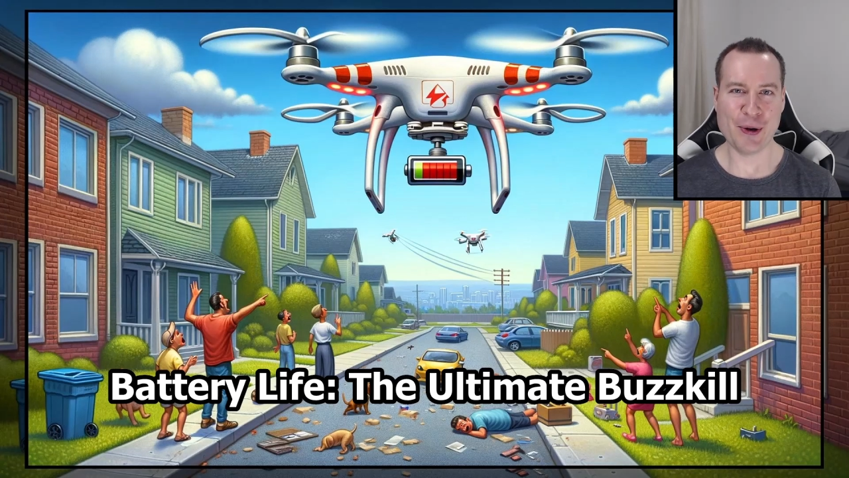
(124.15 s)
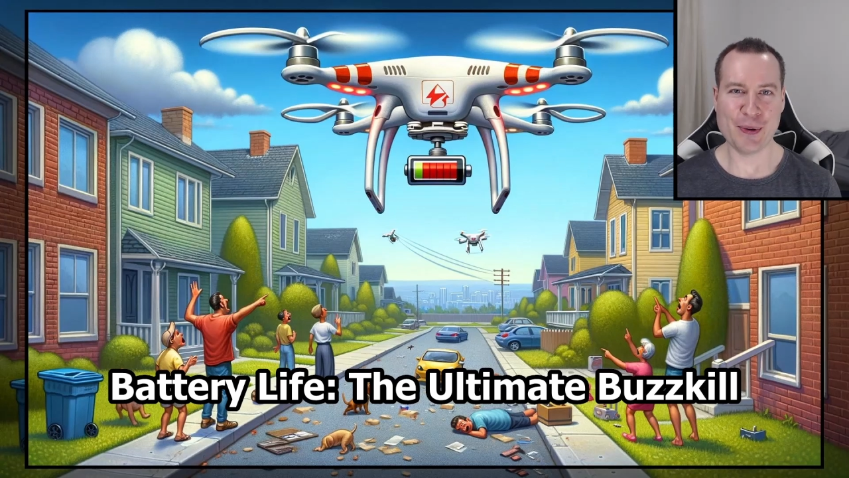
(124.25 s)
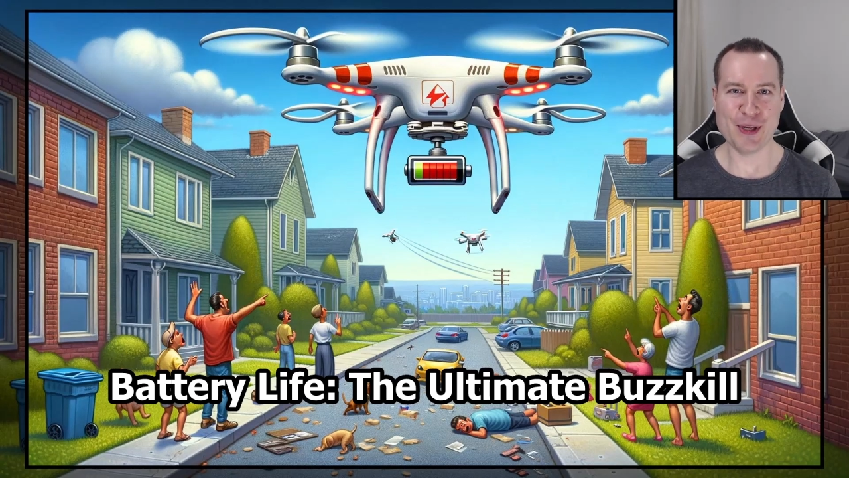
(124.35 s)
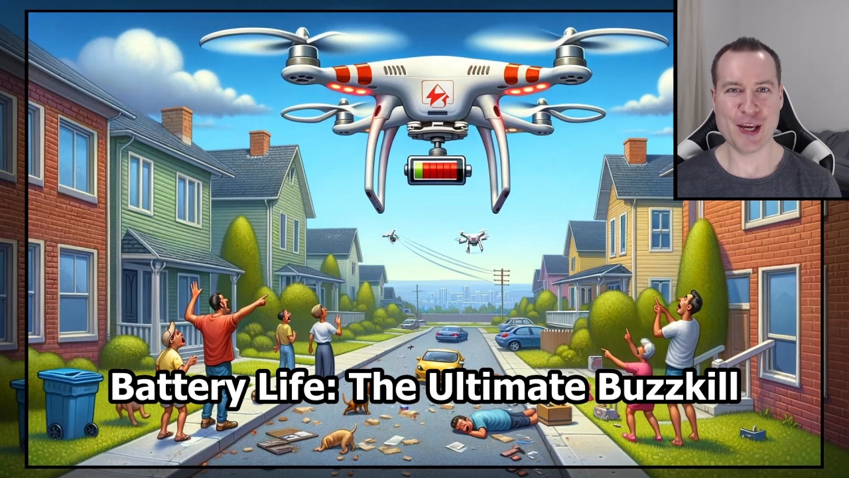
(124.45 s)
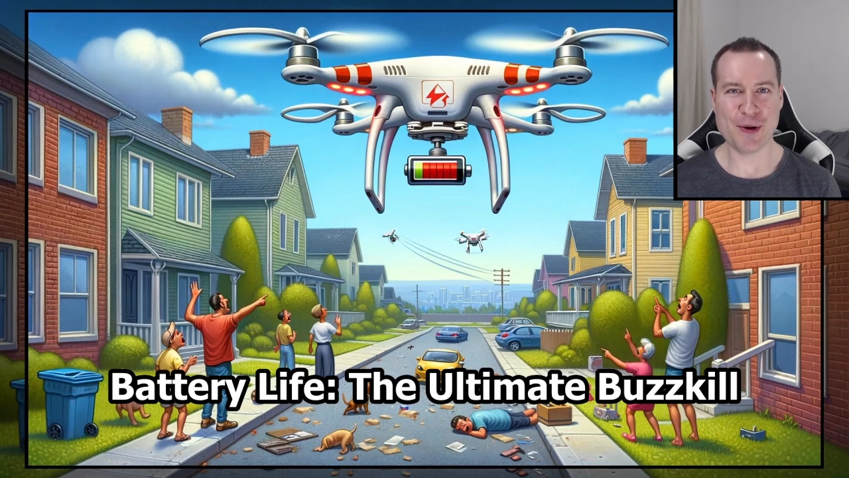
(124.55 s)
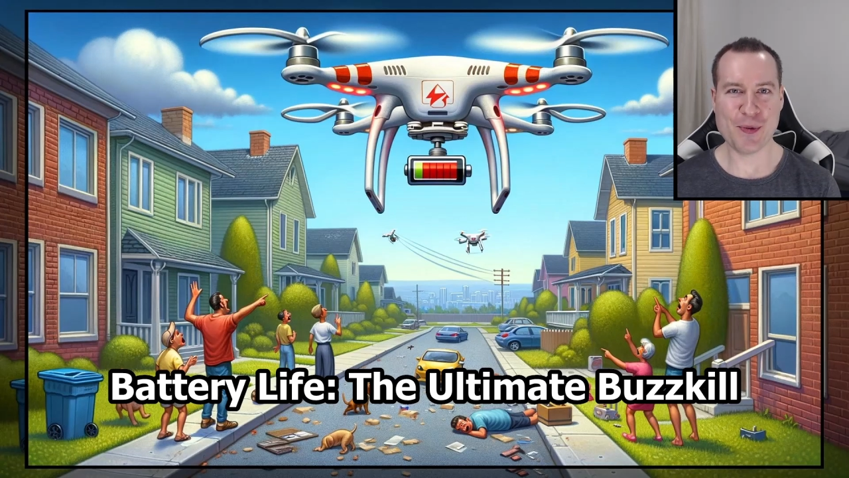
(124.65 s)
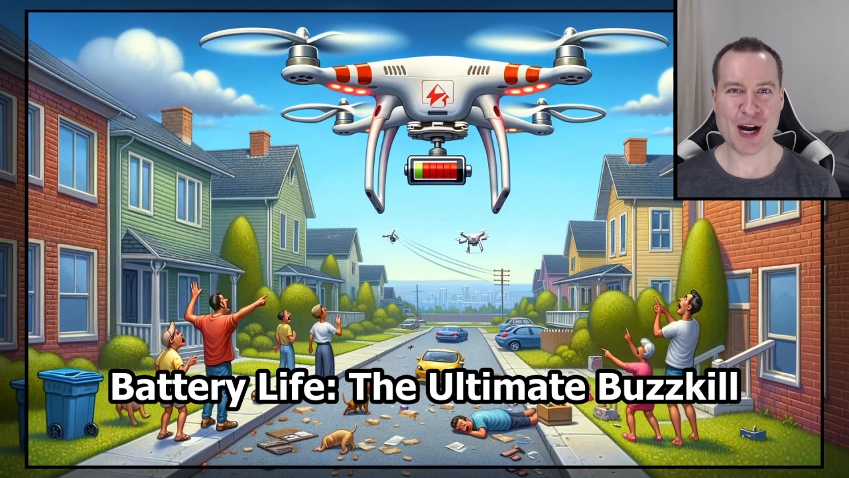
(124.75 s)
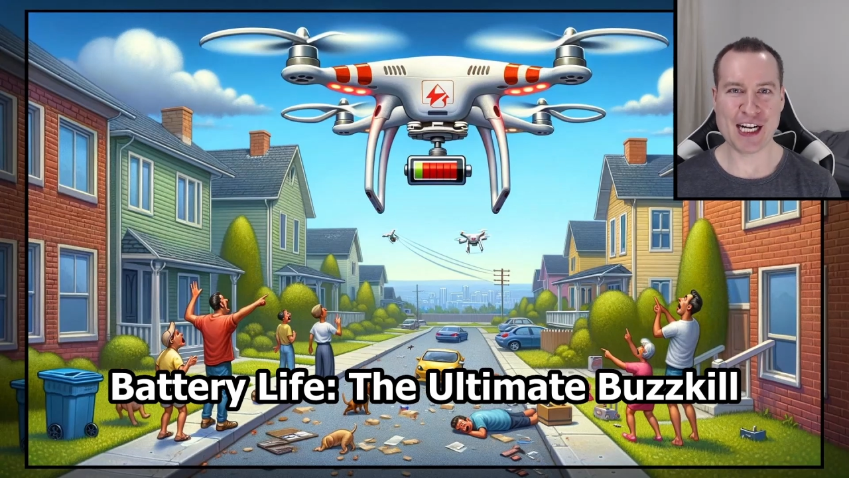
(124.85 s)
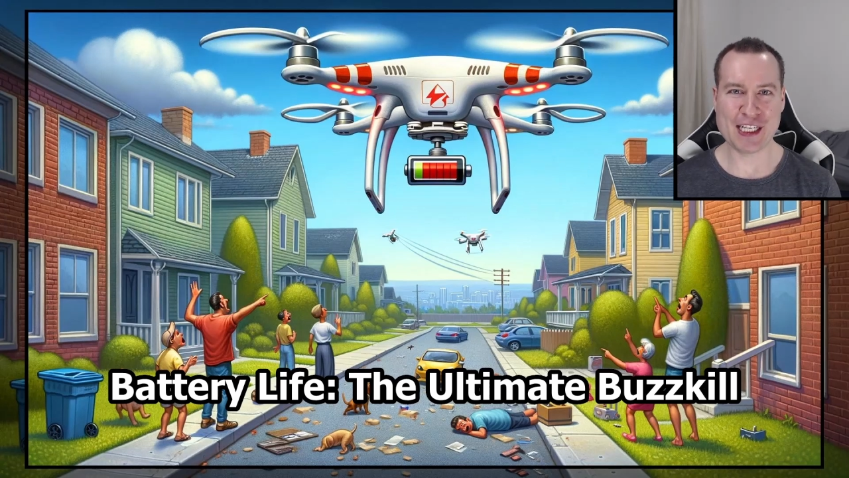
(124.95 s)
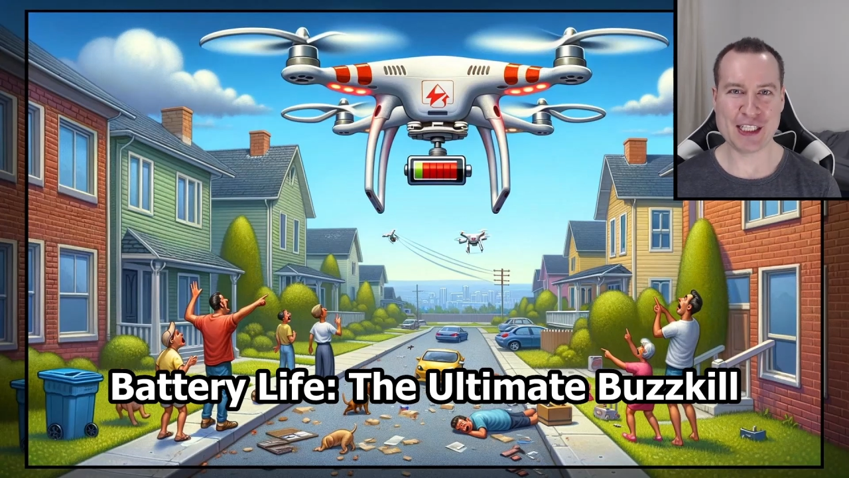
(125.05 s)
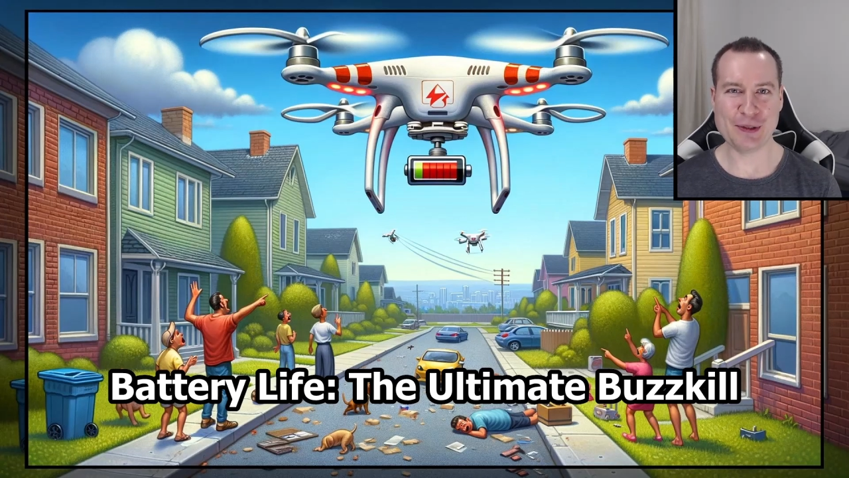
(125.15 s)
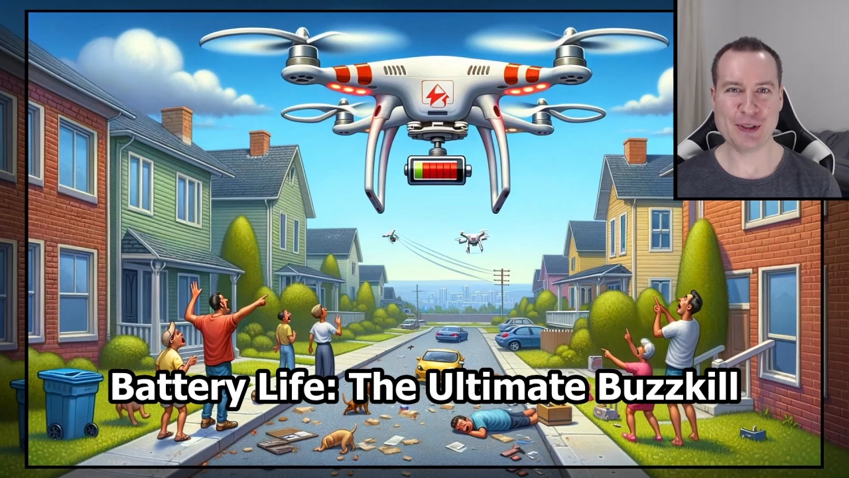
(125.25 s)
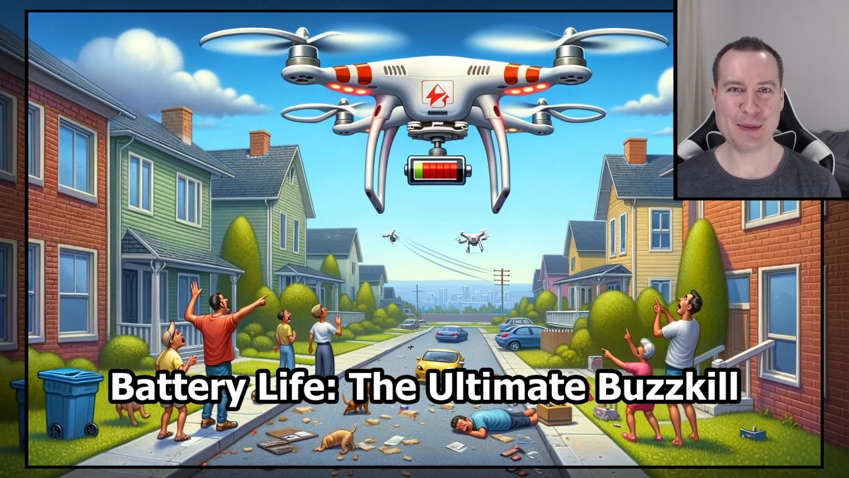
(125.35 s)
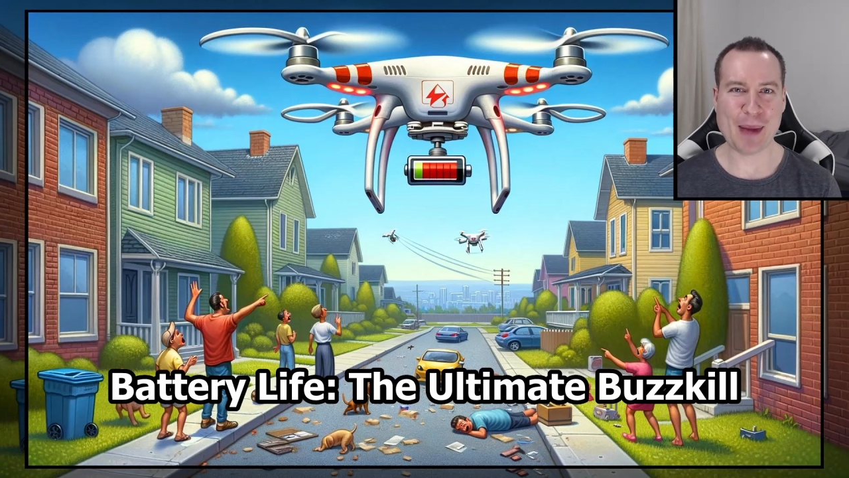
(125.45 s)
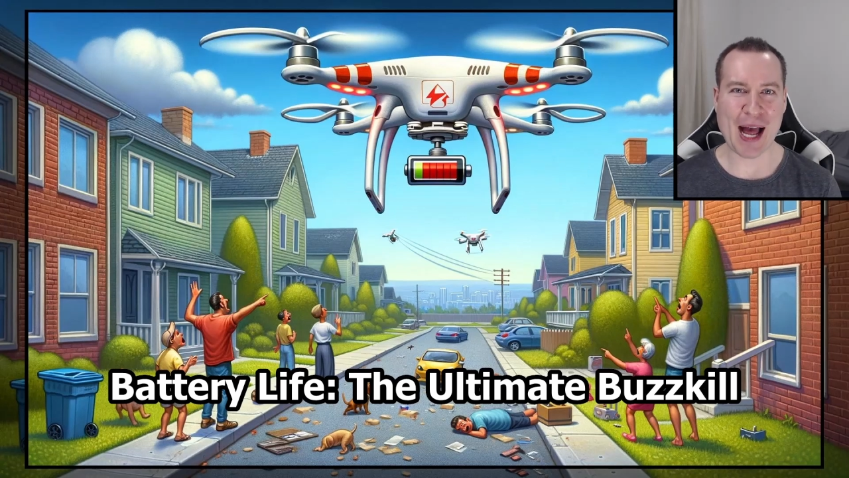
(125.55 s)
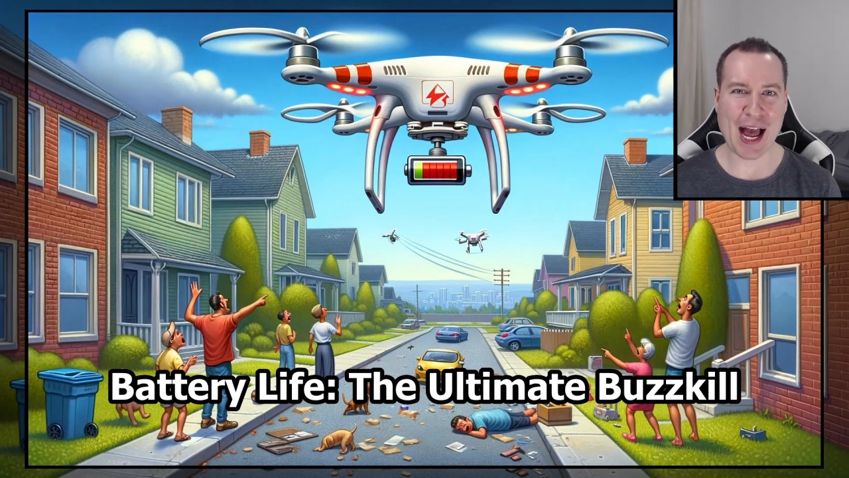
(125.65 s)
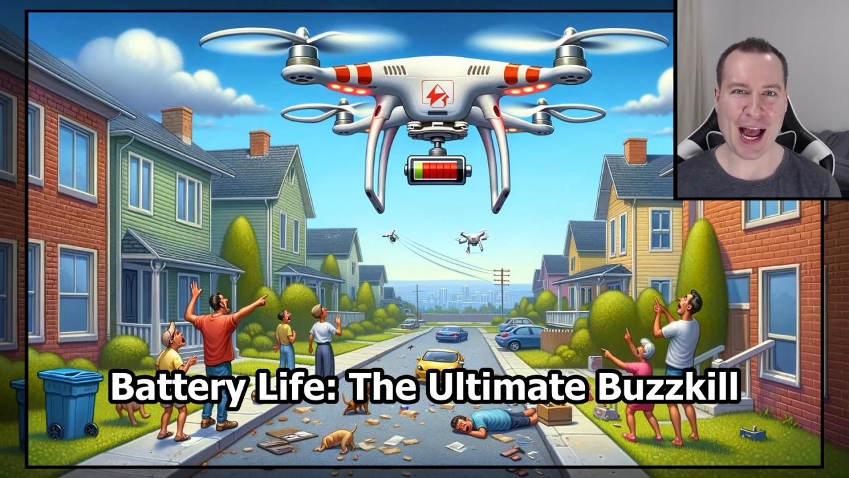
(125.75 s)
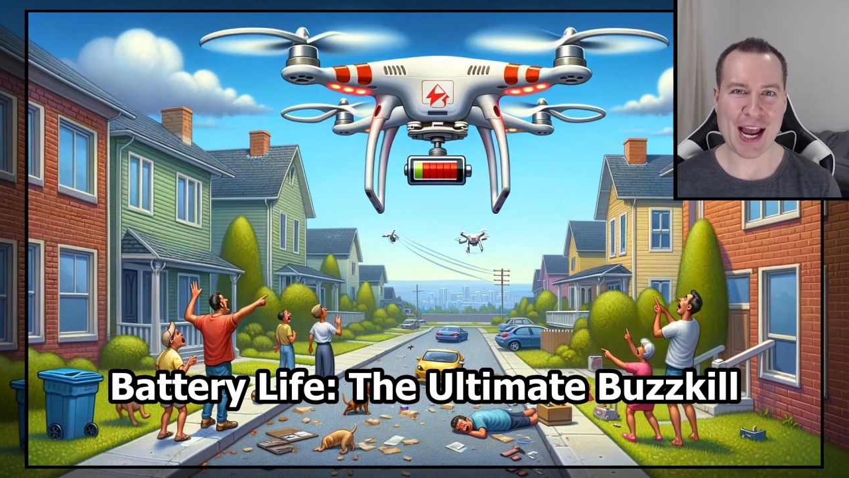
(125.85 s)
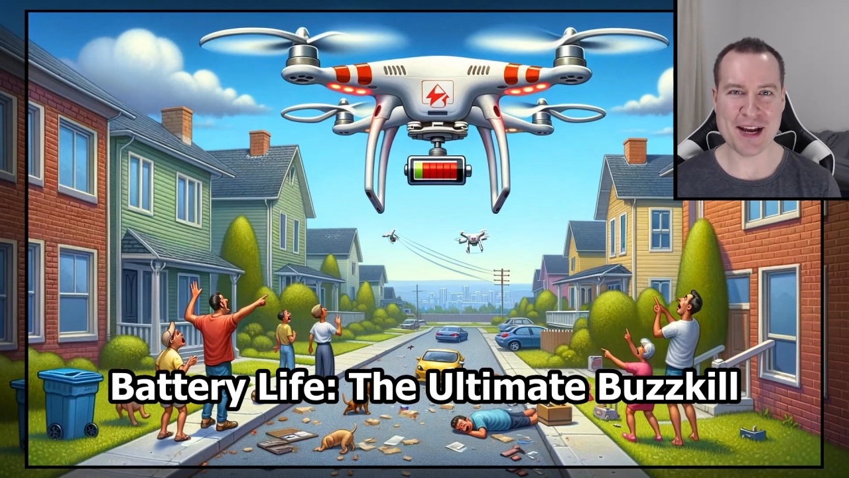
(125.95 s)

you wanted to spy